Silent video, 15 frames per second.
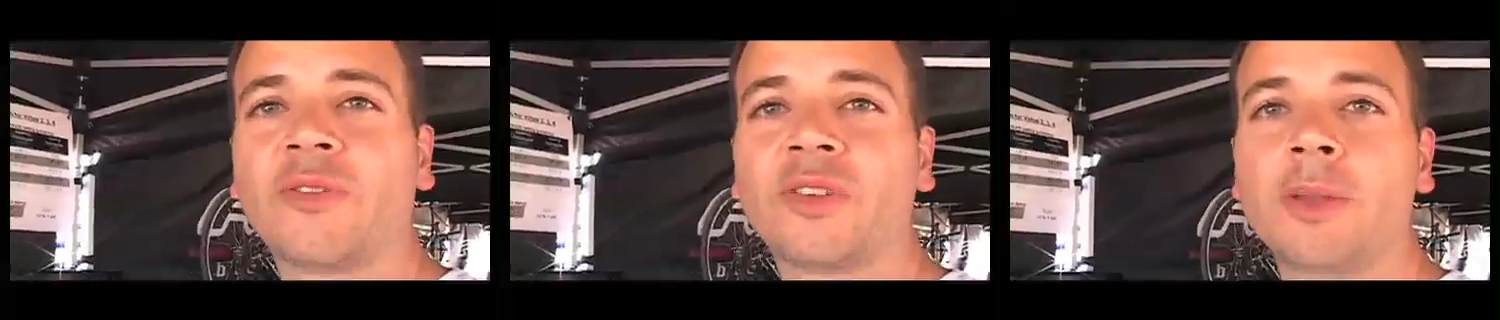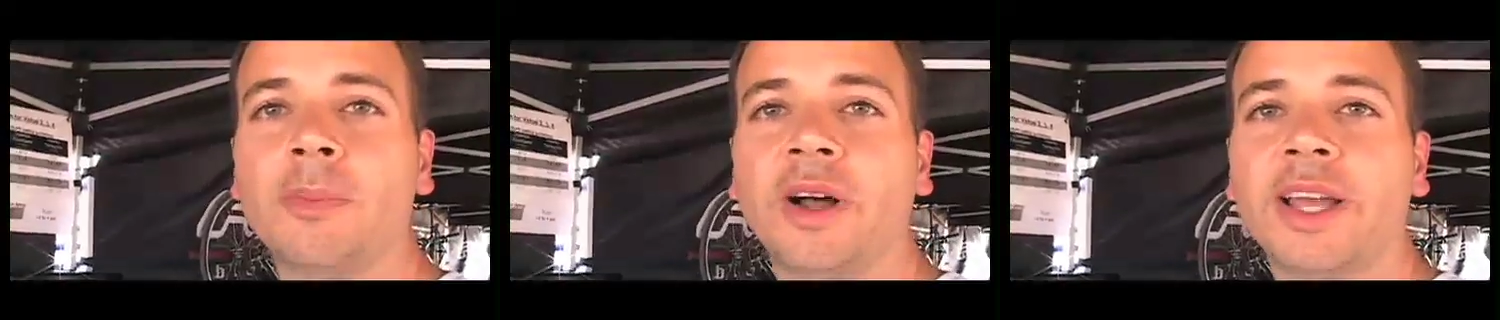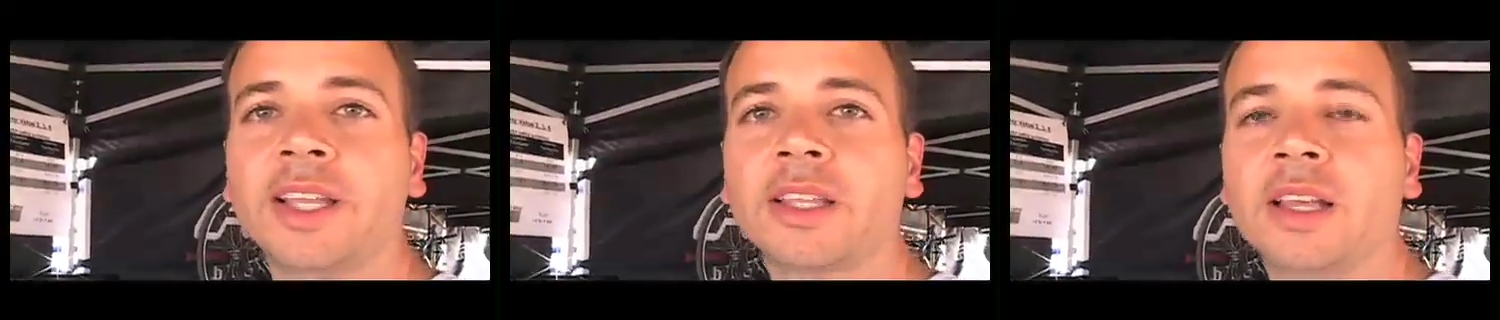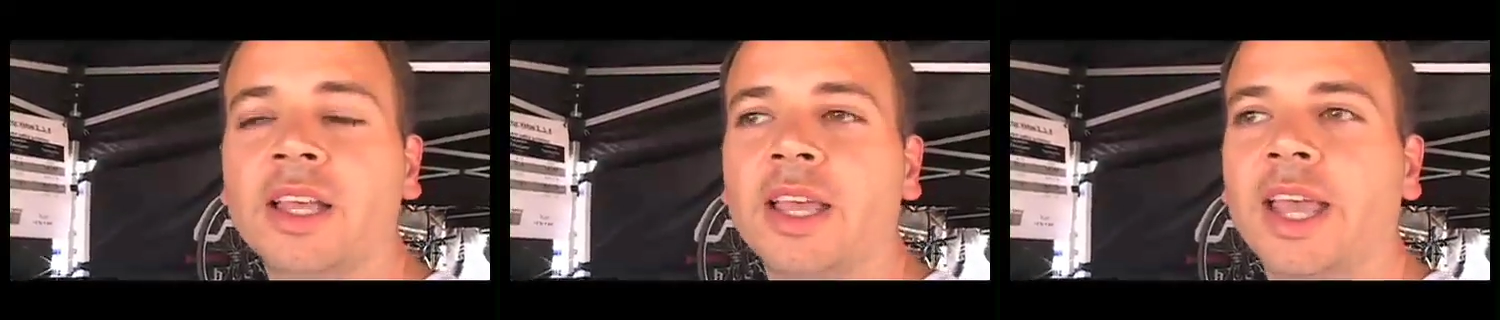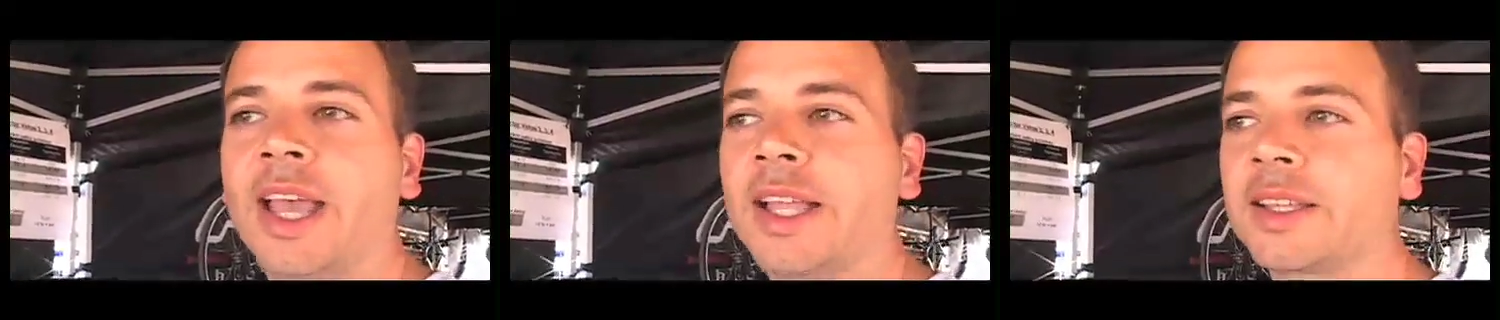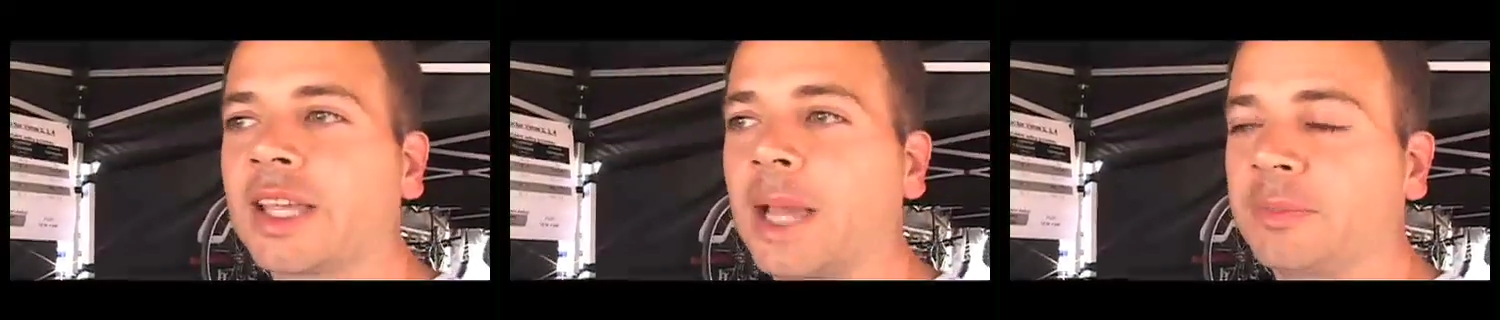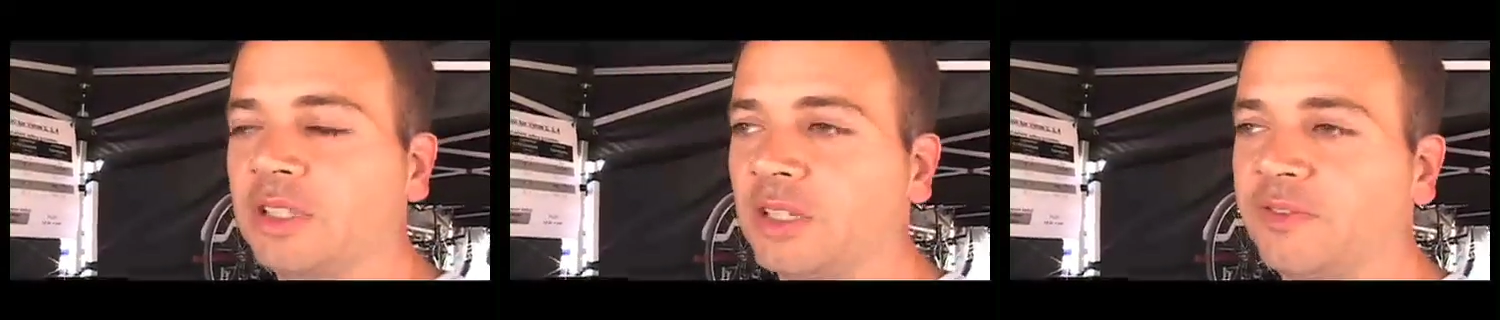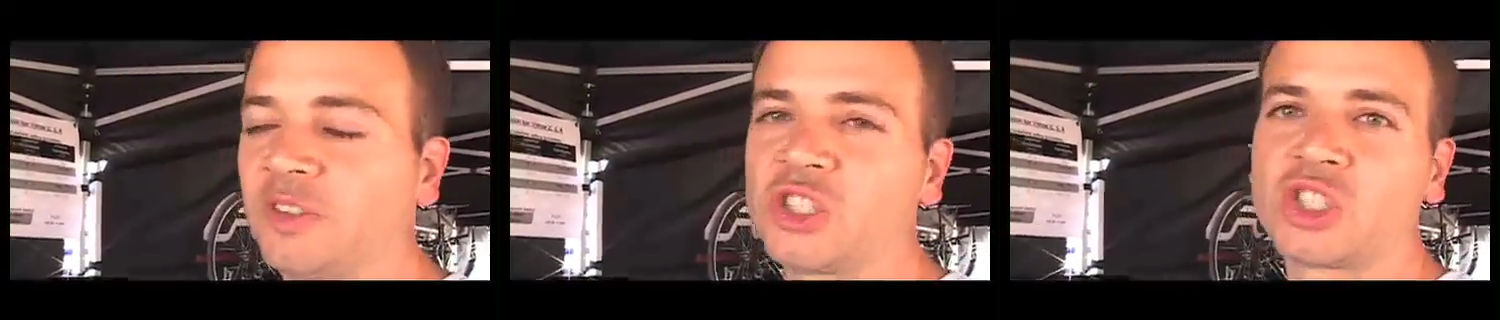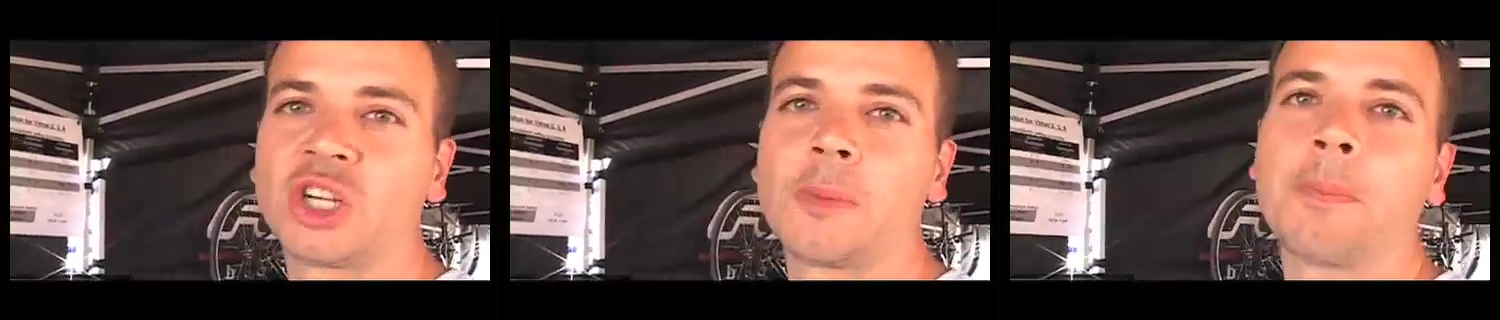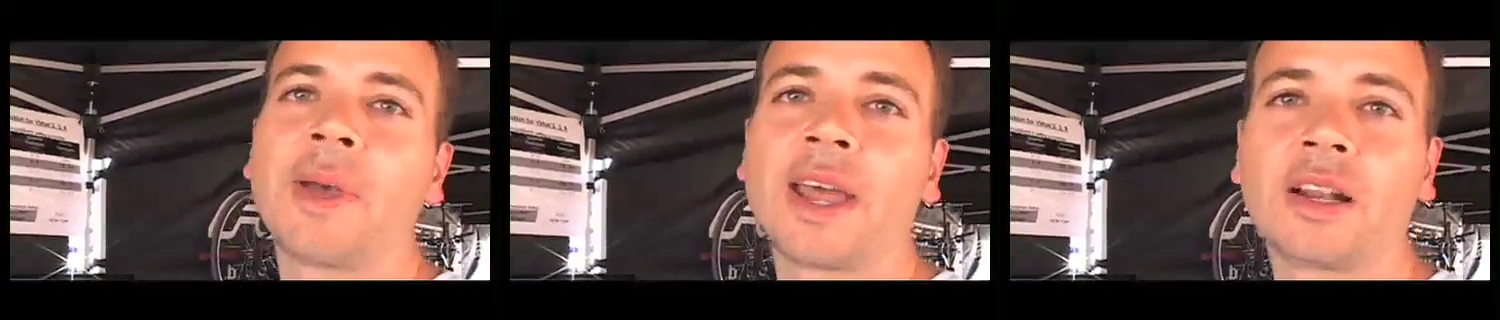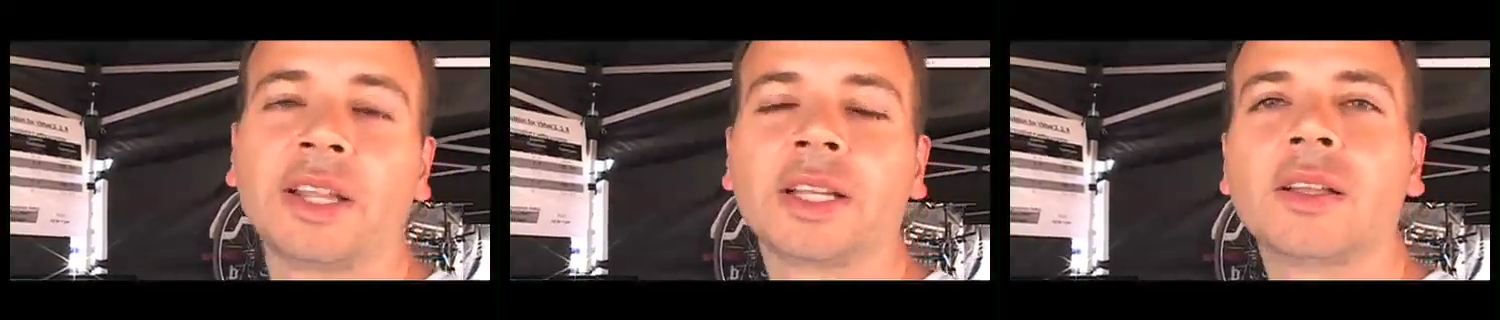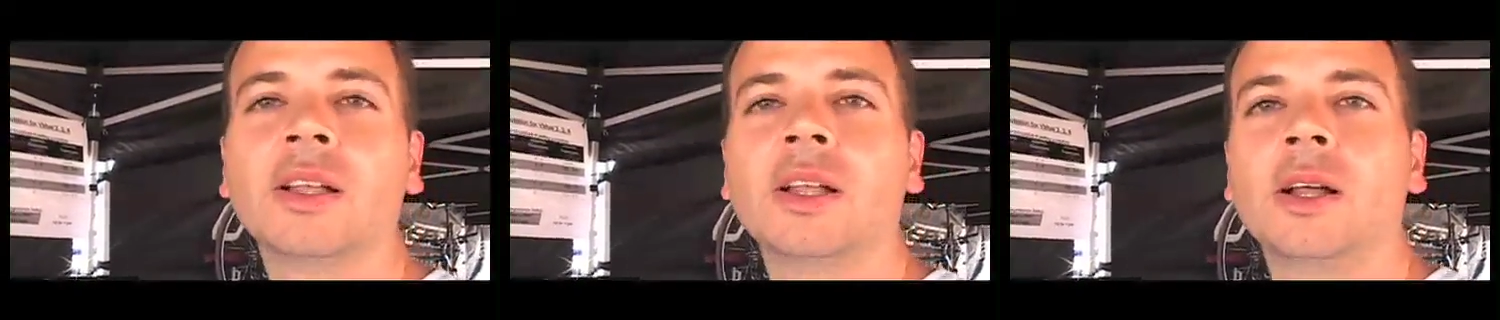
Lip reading: for the bike and kept it efficient in pedaling.